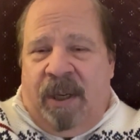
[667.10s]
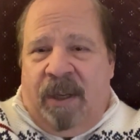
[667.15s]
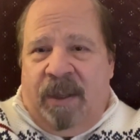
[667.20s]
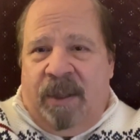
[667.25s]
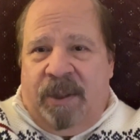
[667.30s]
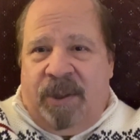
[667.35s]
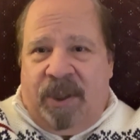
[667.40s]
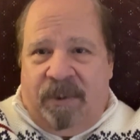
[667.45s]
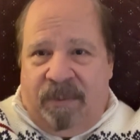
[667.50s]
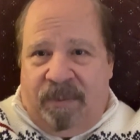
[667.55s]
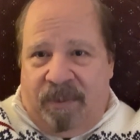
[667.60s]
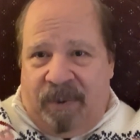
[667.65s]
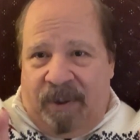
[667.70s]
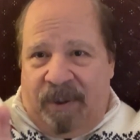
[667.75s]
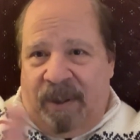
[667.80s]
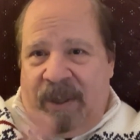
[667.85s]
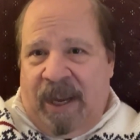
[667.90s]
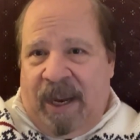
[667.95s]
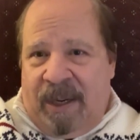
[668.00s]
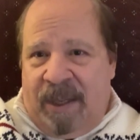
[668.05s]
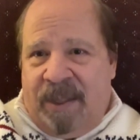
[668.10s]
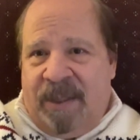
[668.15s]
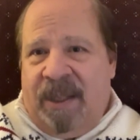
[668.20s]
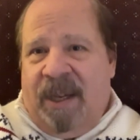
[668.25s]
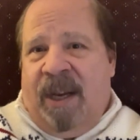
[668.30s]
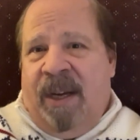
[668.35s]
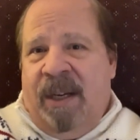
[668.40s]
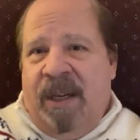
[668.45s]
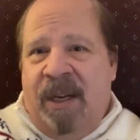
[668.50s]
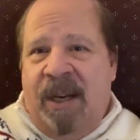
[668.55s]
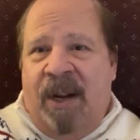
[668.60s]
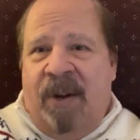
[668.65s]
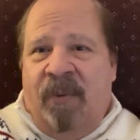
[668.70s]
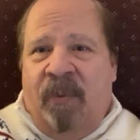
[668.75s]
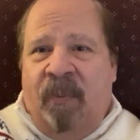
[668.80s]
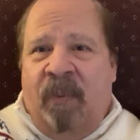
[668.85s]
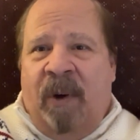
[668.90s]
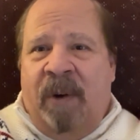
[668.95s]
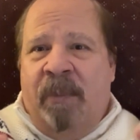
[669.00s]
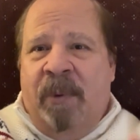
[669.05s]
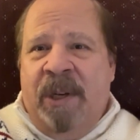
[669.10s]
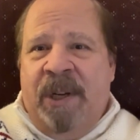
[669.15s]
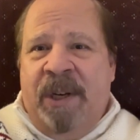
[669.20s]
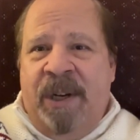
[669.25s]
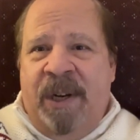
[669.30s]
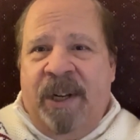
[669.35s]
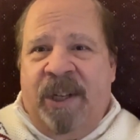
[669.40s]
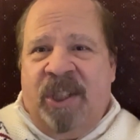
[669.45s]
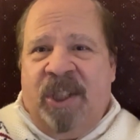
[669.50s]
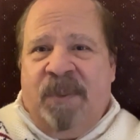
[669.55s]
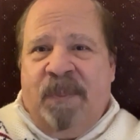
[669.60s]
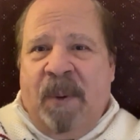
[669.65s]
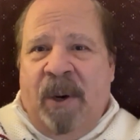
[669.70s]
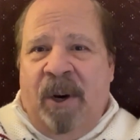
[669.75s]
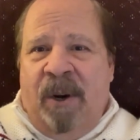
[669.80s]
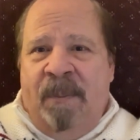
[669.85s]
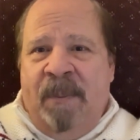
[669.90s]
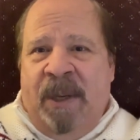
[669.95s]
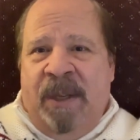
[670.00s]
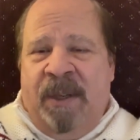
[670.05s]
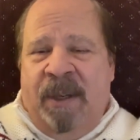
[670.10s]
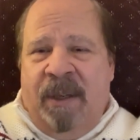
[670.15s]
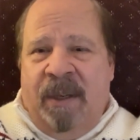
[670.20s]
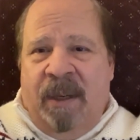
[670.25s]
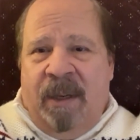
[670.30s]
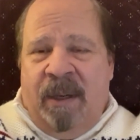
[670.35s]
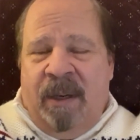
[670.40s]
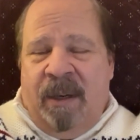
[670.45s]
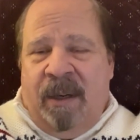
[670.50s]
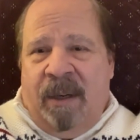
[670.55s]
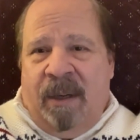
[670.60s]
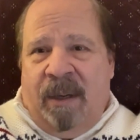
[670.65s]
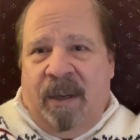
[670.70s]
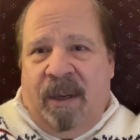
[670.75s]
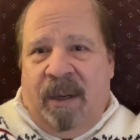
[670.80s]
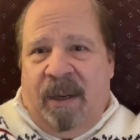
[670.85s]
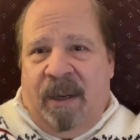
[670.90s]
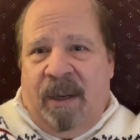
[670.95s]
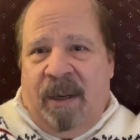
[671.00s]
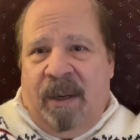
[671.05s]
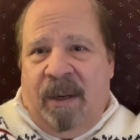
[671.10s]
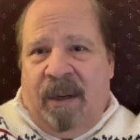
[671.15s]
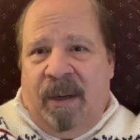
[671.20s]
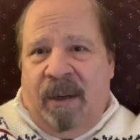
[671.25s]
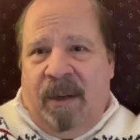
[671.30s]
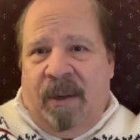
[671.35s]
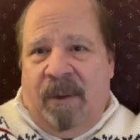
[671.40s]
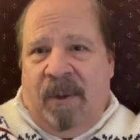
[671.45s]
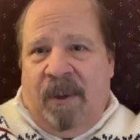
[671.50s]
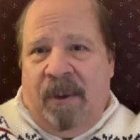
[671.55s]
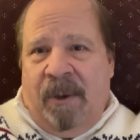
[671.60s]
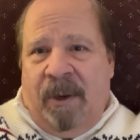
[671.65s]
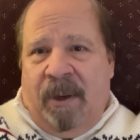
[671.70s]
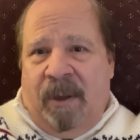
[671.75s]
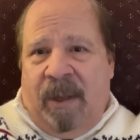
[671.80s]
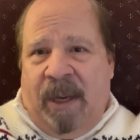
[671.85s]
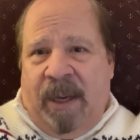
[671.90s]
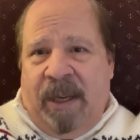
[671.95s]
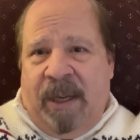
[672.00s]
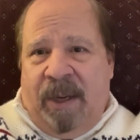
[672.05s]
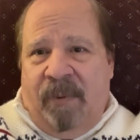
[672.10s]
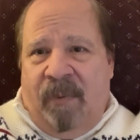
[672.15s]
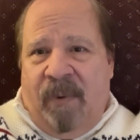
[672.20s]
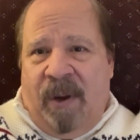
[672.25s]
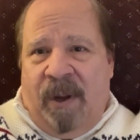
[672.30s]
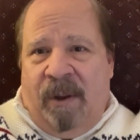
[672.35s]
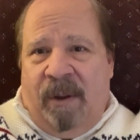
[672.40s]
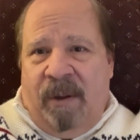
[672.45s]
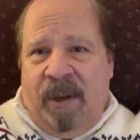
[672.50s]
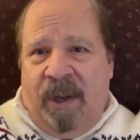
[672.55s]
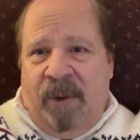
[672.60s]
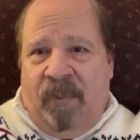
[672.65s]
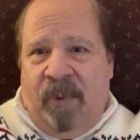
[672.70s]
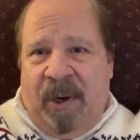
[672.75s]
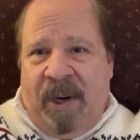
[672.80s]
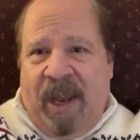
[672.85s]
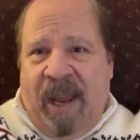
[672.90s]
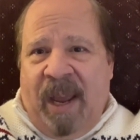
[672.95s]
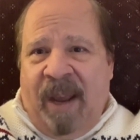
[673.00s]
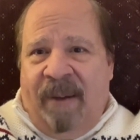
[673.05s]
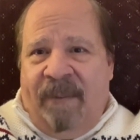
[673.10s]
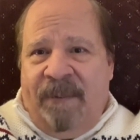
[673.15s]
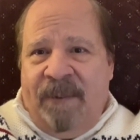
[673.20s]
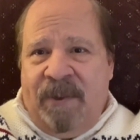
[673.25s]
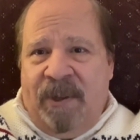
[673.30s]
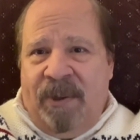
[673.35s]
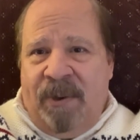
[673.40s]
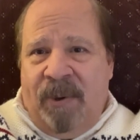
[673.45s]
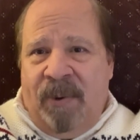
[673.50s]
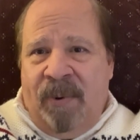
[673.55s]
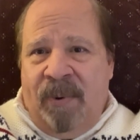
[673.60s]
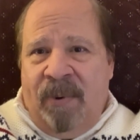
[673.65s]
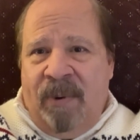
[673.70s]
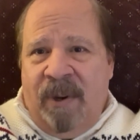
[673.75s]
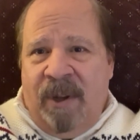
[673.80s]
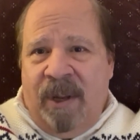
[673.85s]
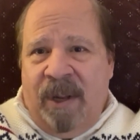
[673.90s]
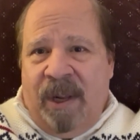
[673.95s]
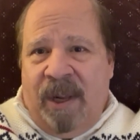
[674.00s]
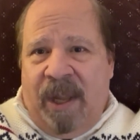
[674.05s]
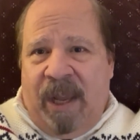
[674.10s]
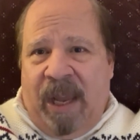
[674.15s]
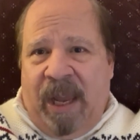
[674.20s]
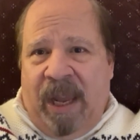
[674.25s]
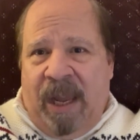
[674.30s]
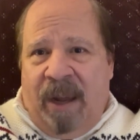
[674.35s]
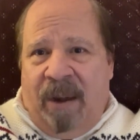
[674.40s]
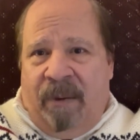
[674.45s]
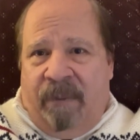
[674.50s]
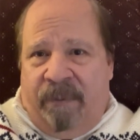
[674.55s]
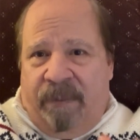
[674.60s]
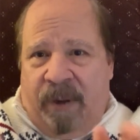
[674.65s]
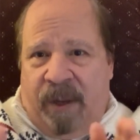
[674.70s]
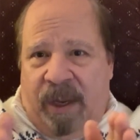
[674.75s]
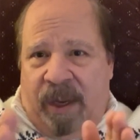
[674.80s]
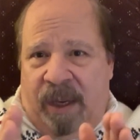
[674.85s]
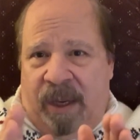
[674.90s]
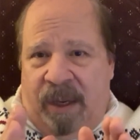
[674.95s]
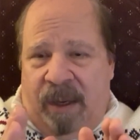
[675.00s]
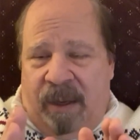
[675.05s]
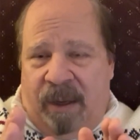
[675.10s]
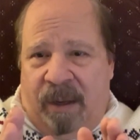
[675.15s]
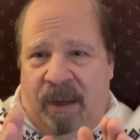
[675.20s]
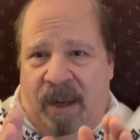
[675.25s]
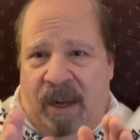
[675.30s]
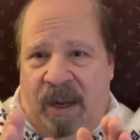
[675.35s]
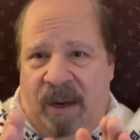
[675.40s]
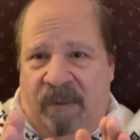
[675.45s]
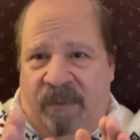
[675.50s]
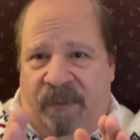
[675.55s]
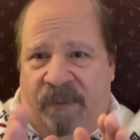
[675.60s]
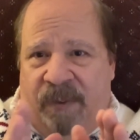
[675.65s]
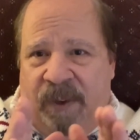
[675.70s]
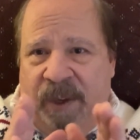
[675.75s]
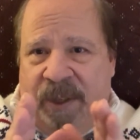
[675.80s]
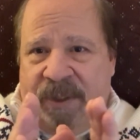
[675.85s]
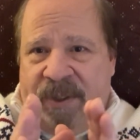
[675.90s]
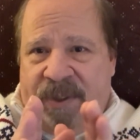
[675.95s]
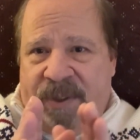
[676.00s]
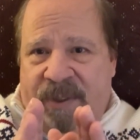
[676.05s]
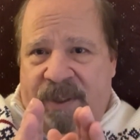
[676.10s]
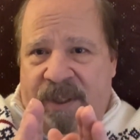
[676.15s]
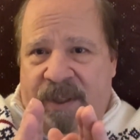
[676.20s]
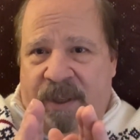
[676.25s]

so that aside, now, what would an experiment look like? Well, it would have to have a fixed.